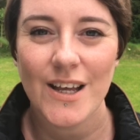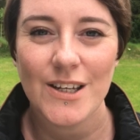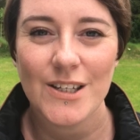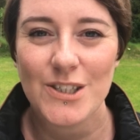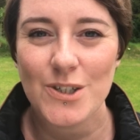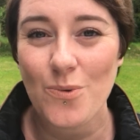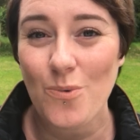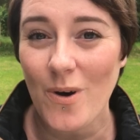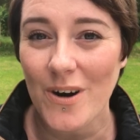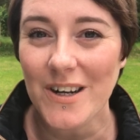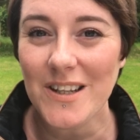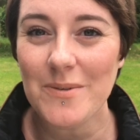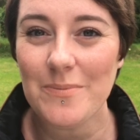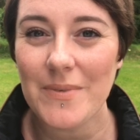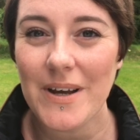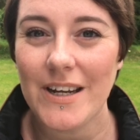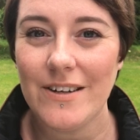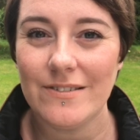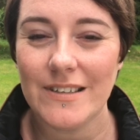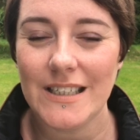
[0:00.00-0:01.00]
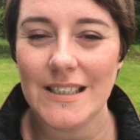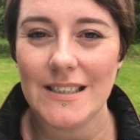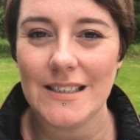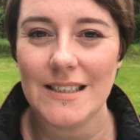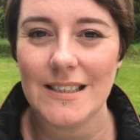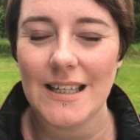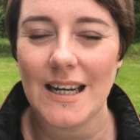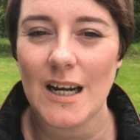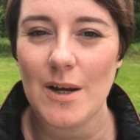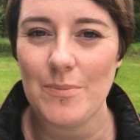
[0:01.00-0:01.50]
so one of the main
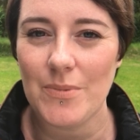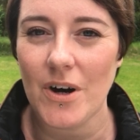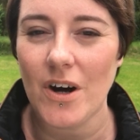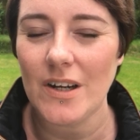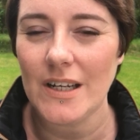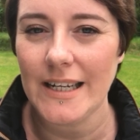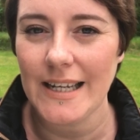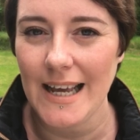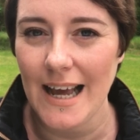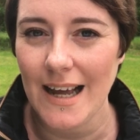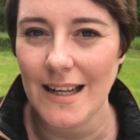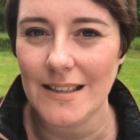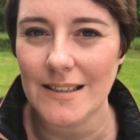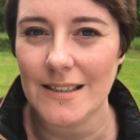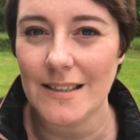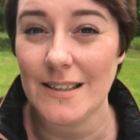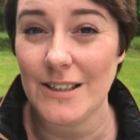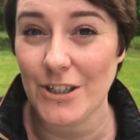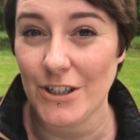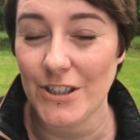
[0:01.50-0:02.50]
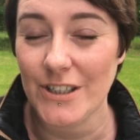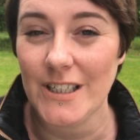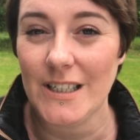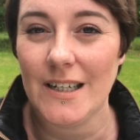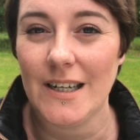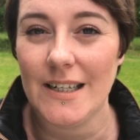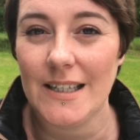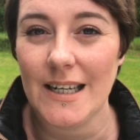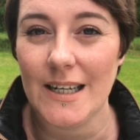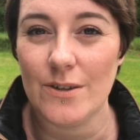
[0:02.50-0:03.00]
reasons that I brought Leanne to the
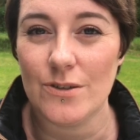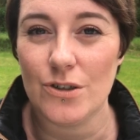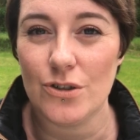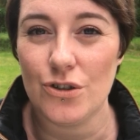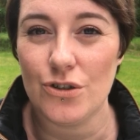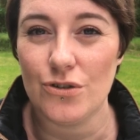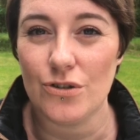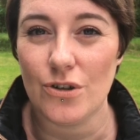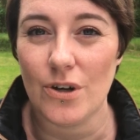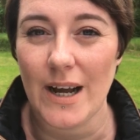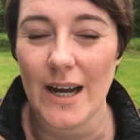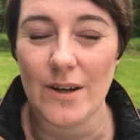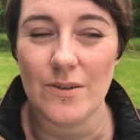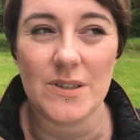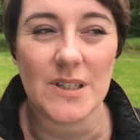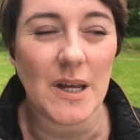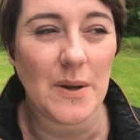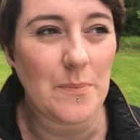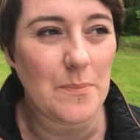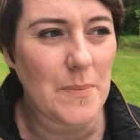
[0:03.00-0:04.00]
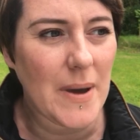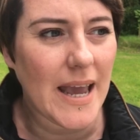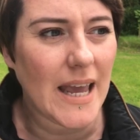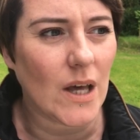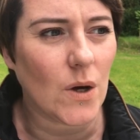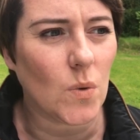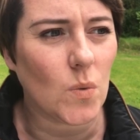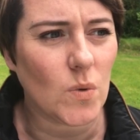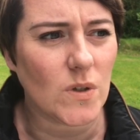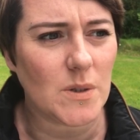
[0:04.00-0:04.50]
39,000 euro house in
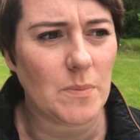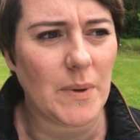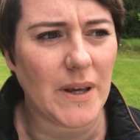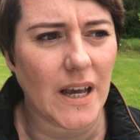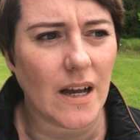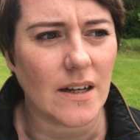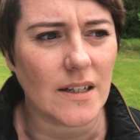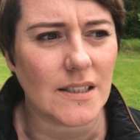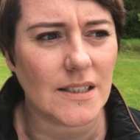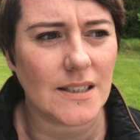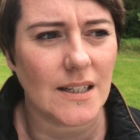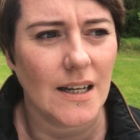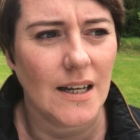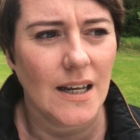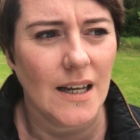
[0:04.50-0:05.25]
Mayo was because